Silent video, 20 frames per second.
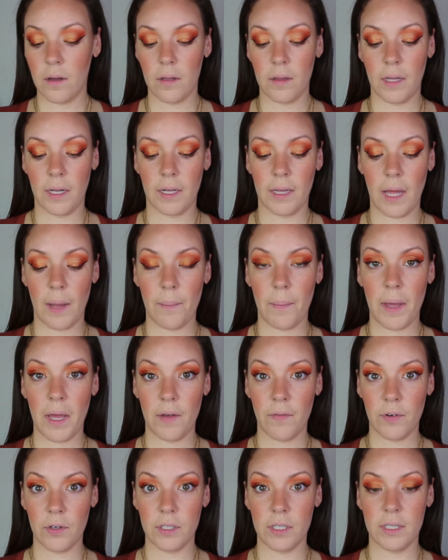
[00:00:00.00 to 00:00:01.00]
letting that
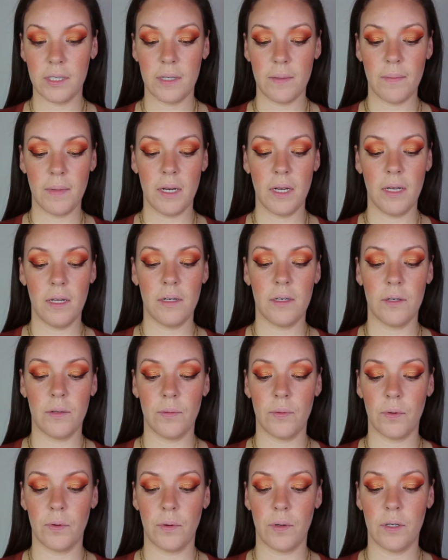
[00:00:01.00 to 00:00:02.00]
bake for just a minute,
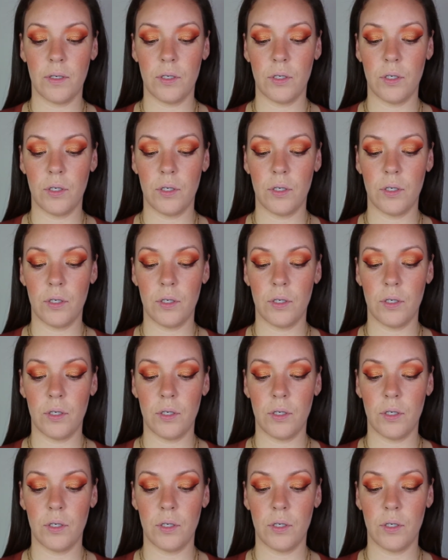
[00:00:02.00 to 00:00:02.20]
we're going